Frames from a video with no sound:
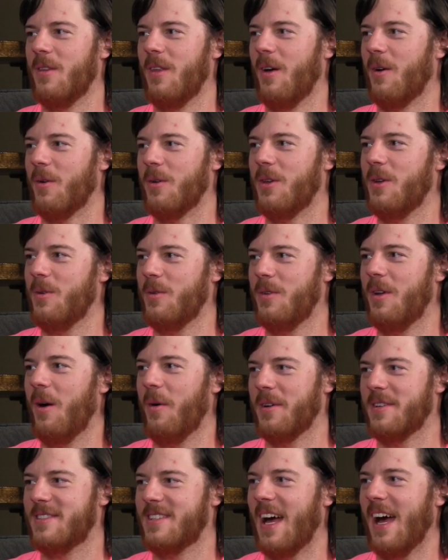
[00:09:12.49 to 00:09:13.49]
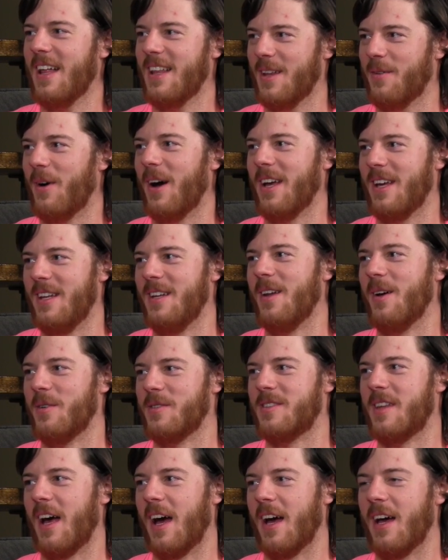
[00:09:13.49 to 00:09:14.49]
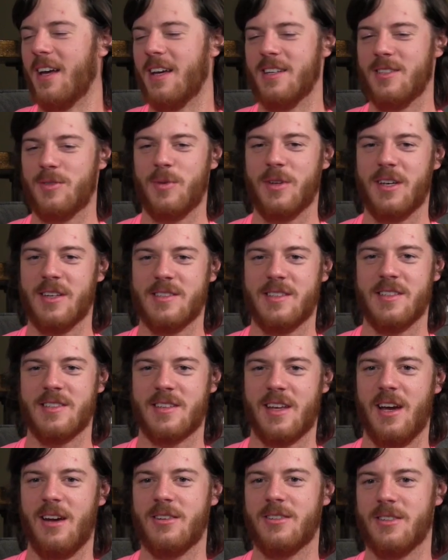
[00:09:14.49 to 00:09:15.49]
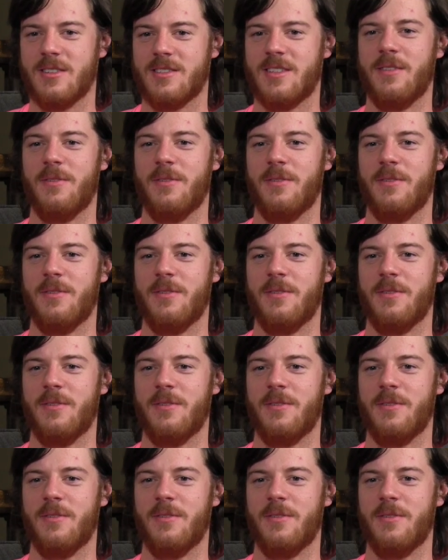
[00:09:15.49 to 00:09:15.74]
No, you know exactly why he knows that. It's because his character is